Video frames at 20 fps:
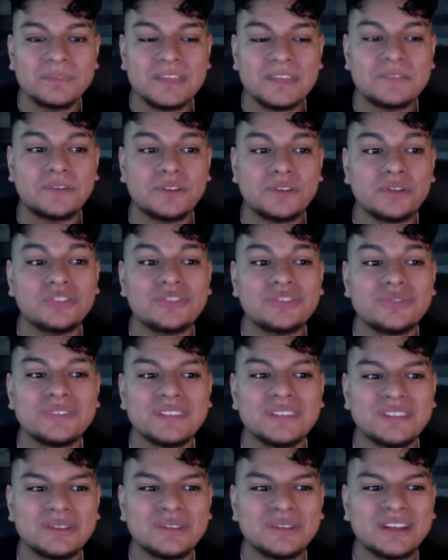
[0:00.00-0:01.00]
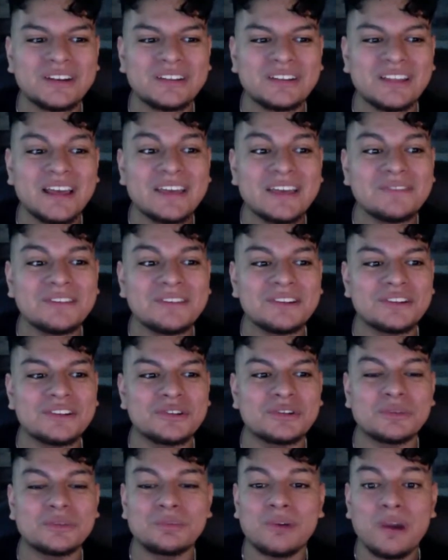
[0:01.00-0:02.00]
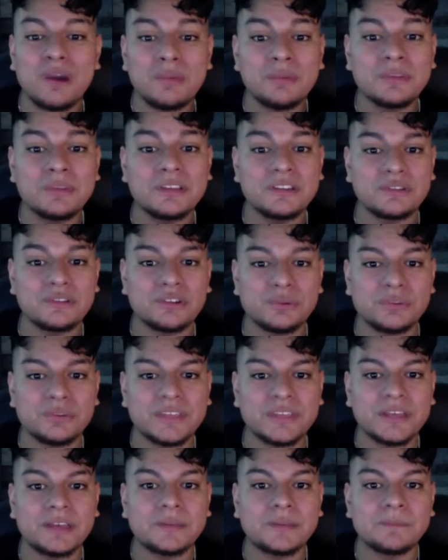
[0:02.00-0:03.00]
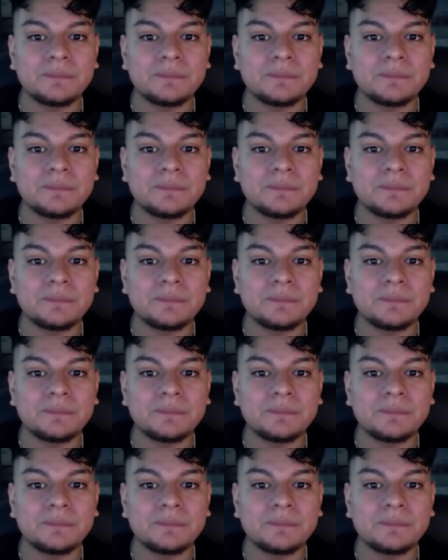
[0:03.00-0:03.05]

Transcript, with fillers: And for those of you that are live here, you can probably agree with that.